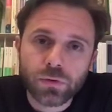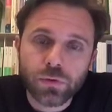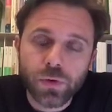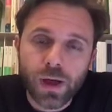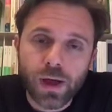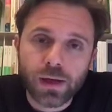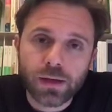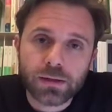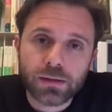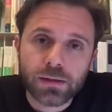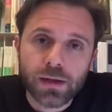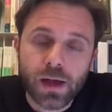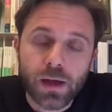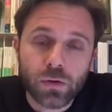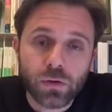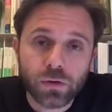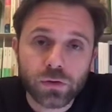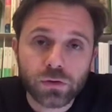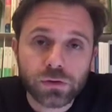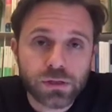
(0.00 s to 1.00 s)
write
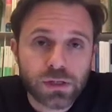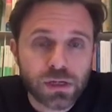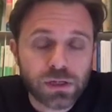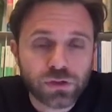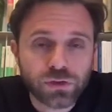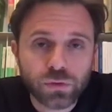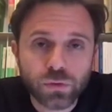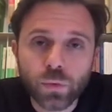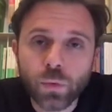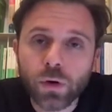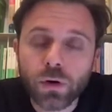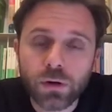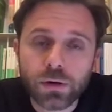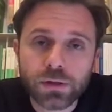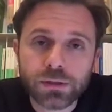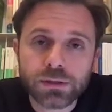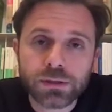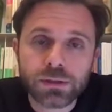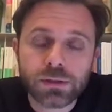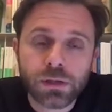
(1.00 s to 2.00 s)
How Contagion
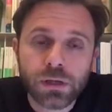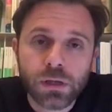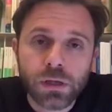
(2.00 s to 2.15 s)
Works,